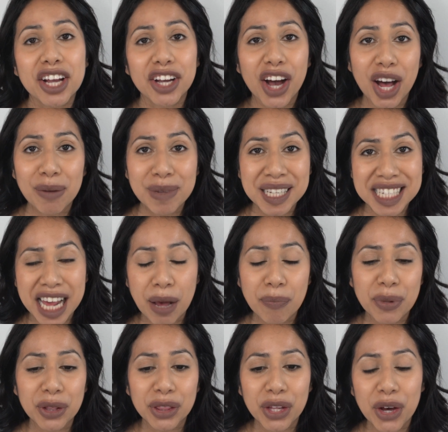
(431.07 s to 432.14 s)
Comment down
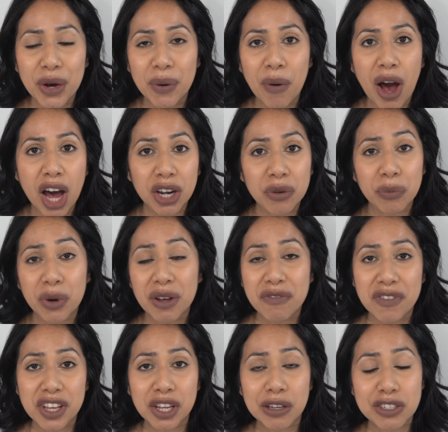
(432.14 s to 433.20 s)
below on what
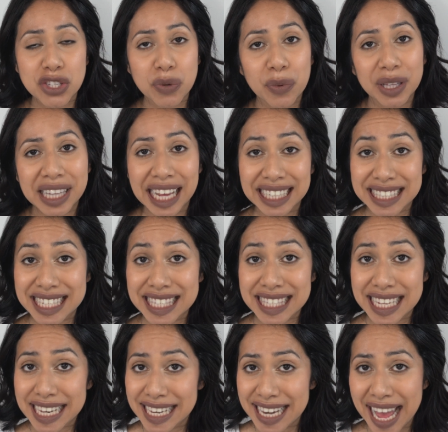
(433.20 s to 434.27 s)
videos you would like to
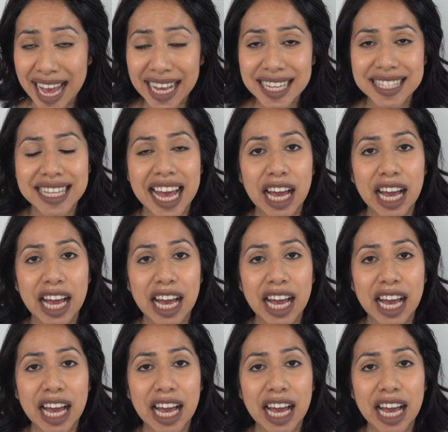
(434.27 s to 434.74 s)
see next.